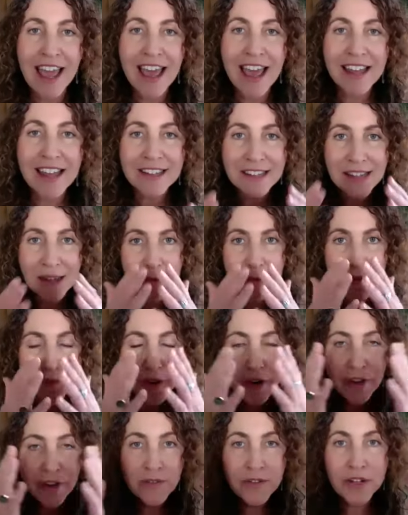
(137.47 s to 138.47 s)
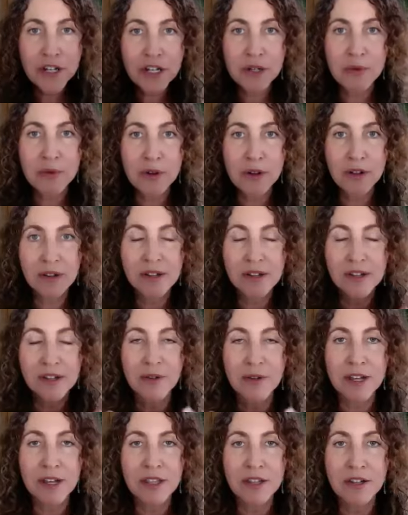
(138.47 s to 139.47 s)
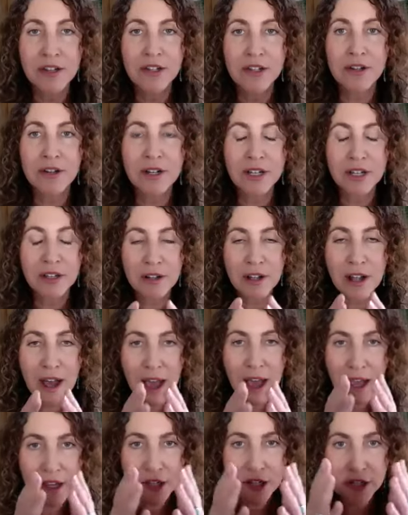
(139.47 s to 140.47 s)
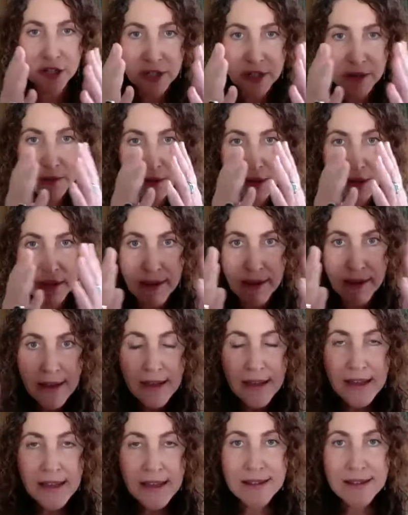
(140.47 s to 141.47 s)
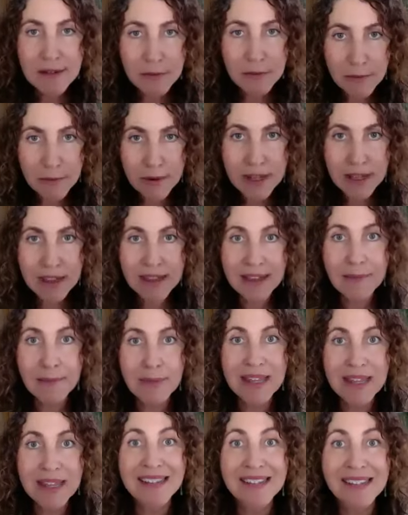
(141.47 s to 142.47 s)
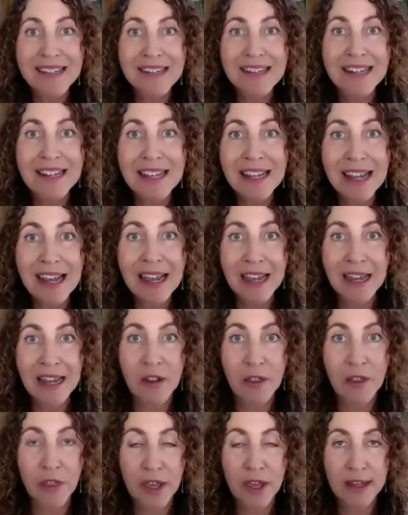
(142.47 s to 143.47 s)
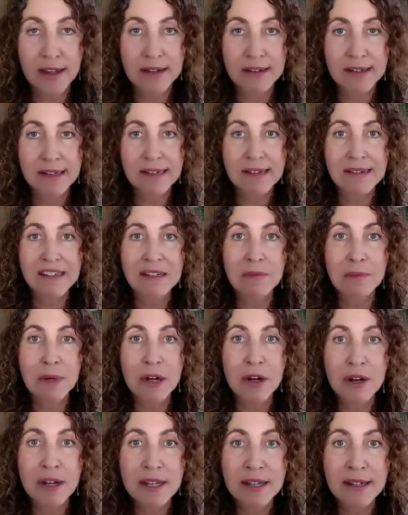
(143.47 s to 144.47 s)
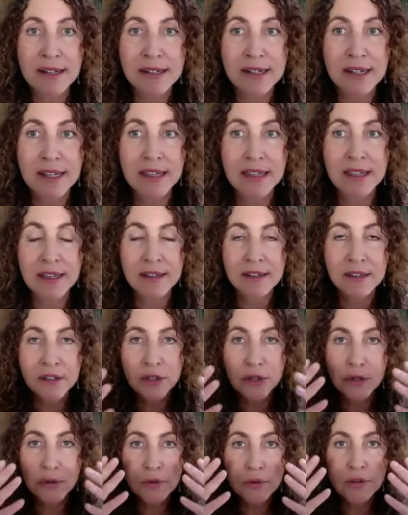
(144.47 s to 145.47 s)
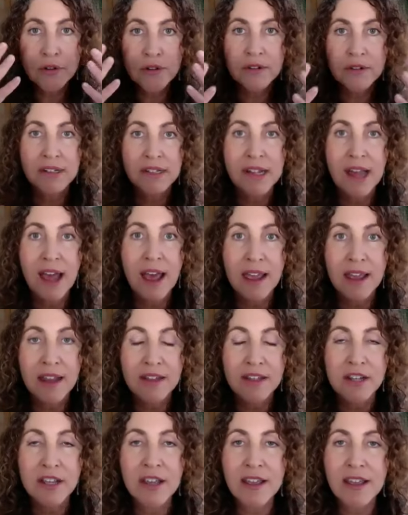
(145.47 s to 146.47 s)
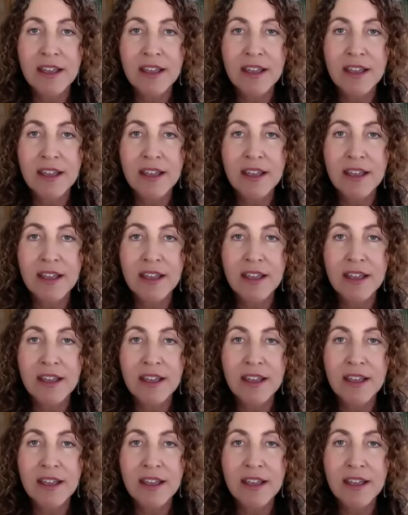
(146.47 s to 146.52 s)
And some are very visual. So in the journey, you'll actually really, really be seeing things, experiencing things through your sight.